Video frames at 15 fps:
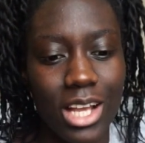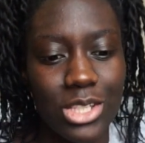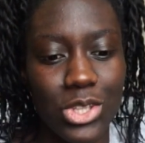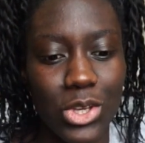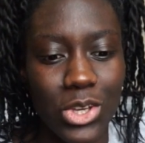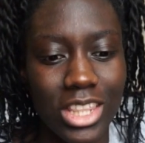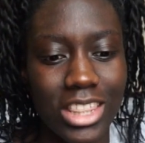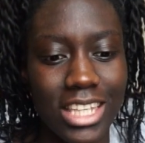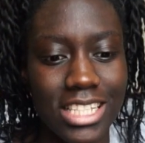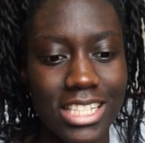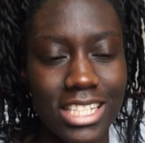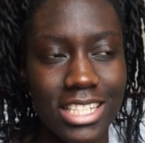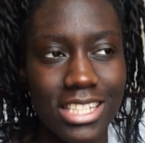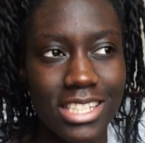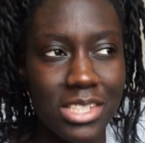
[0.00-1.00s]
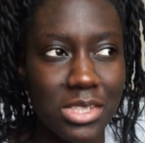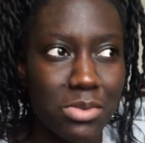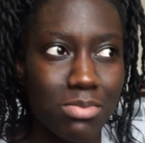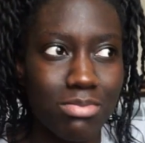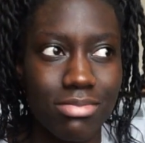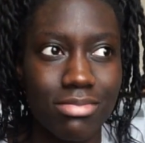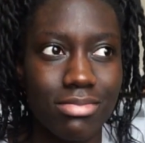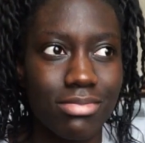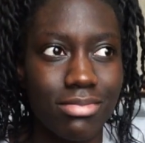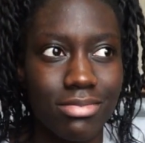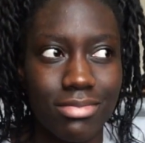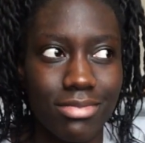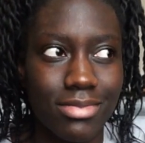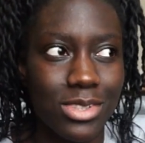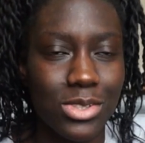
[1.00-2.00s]
So this is
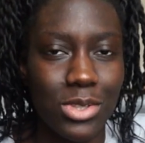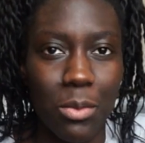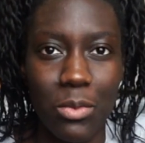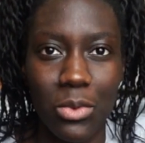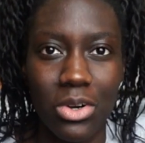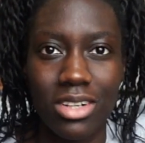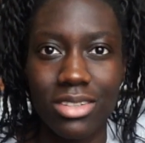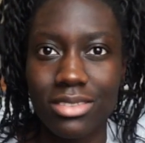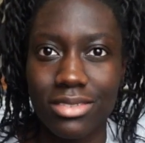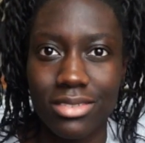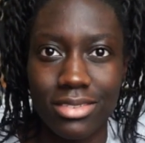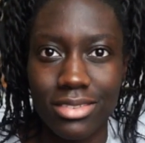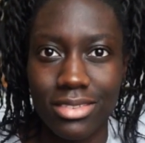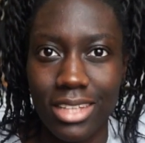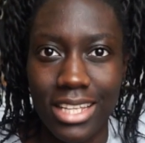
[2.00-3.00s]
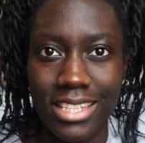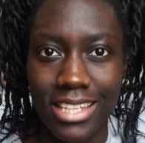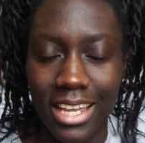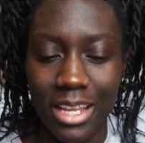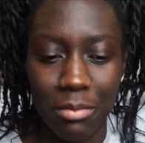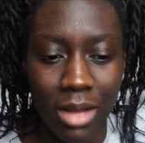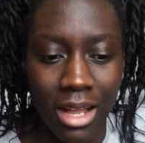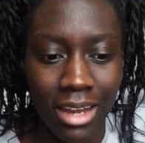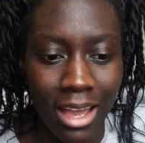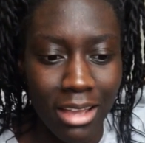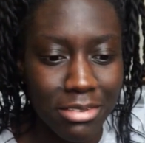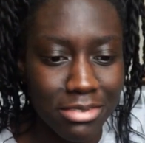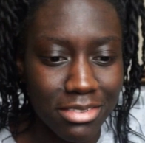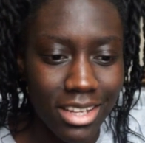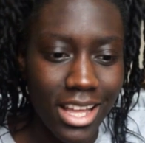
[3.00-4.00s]
somewhat a day in my
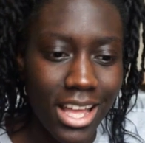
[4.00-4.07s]
life.